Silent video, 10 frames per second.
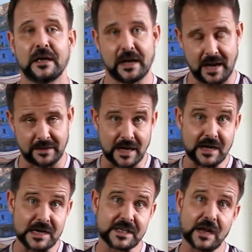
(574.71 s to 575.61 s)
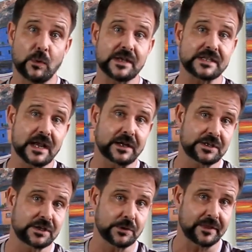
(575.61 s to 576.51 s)
And like I said, once that
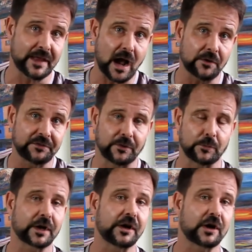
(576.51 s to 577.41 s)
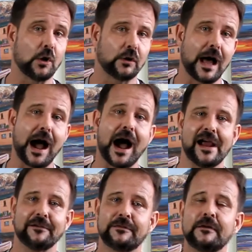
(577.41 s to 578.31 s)
gets to 1,000, we're going to go live,